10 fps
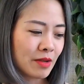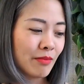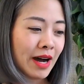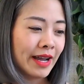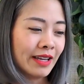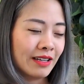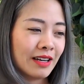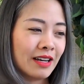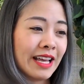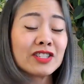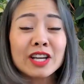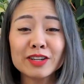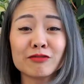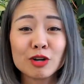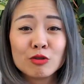My
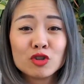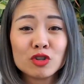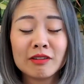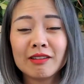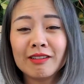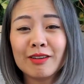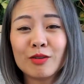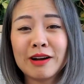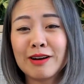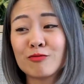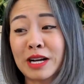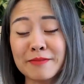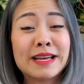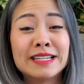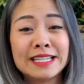executive coach
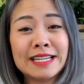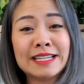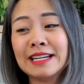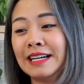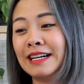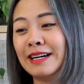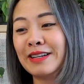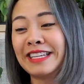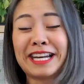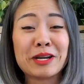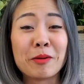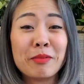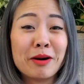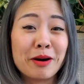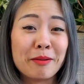recommended getting
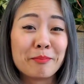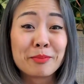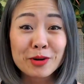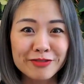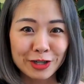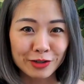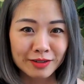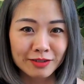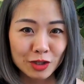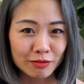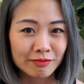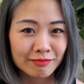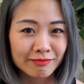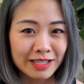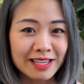a bird feeder too.
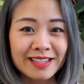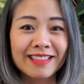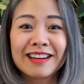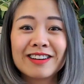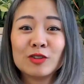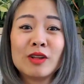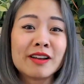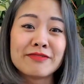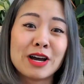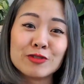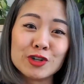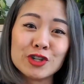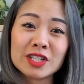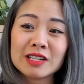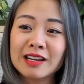He said that a lot of
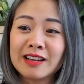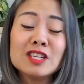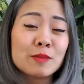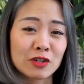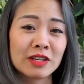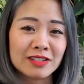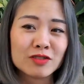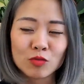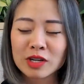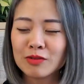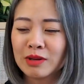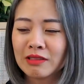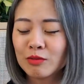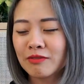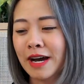founders, he specializes in working
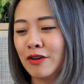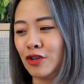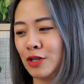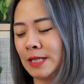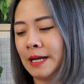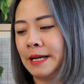with founders.